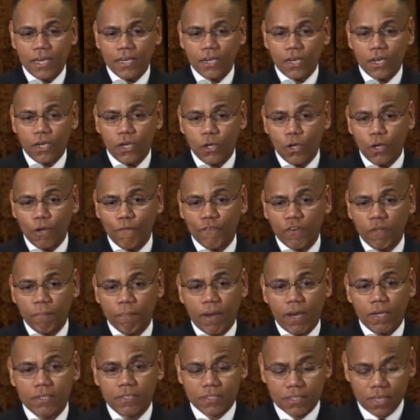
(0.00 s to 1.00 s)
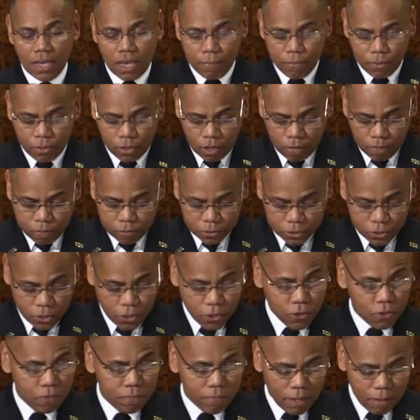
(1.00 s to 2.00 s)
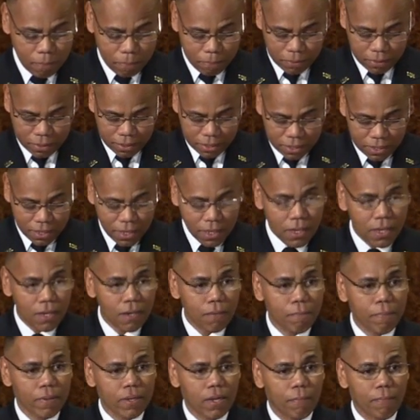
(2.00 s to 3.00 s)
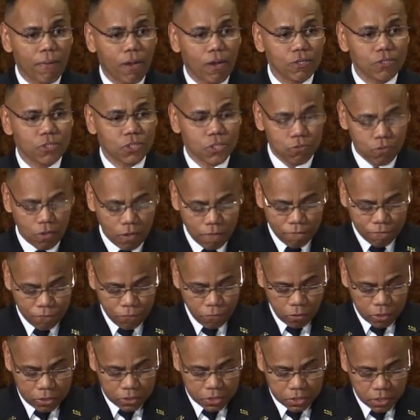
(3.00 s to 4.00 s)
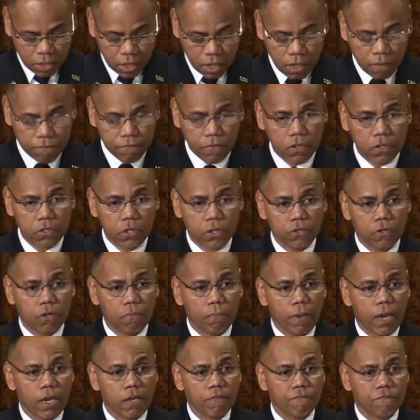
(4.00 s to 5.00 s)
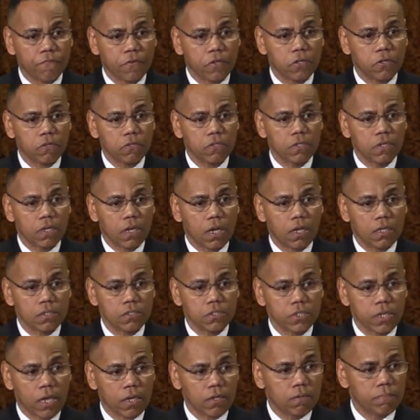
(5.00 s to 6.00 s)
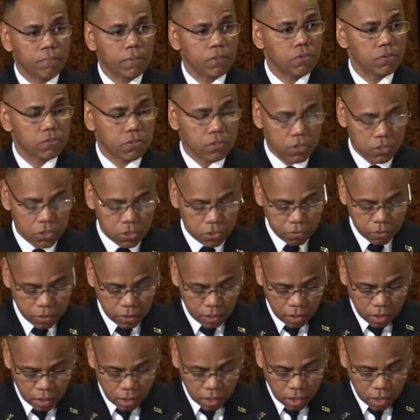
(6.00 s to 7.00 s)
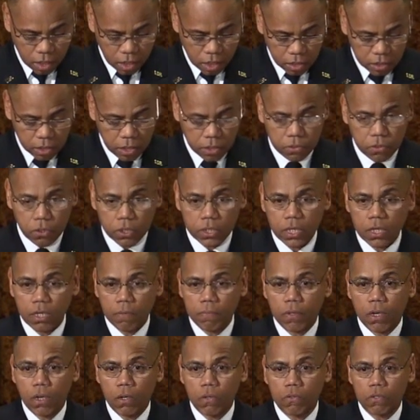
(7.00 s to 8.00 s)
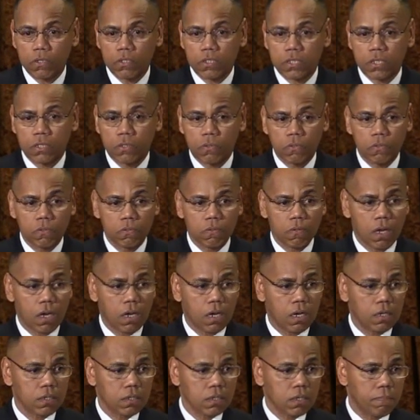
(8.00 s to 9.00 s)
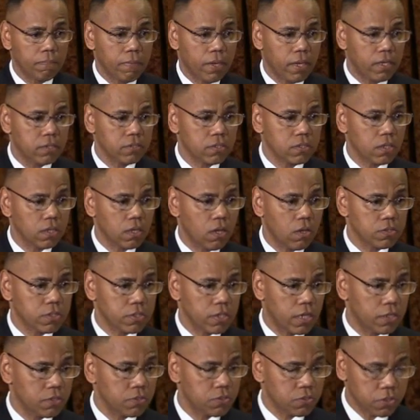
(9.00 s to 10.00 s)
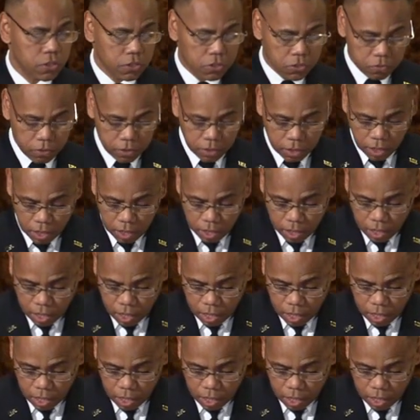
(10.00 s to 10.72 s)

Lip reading: And hopefully my assignment officer heard my plea. But I'm also fortunate to have Colonel Mike Farrell in Sacramento District, Colonel Kim Cullerton, who commands the Los Angeles District,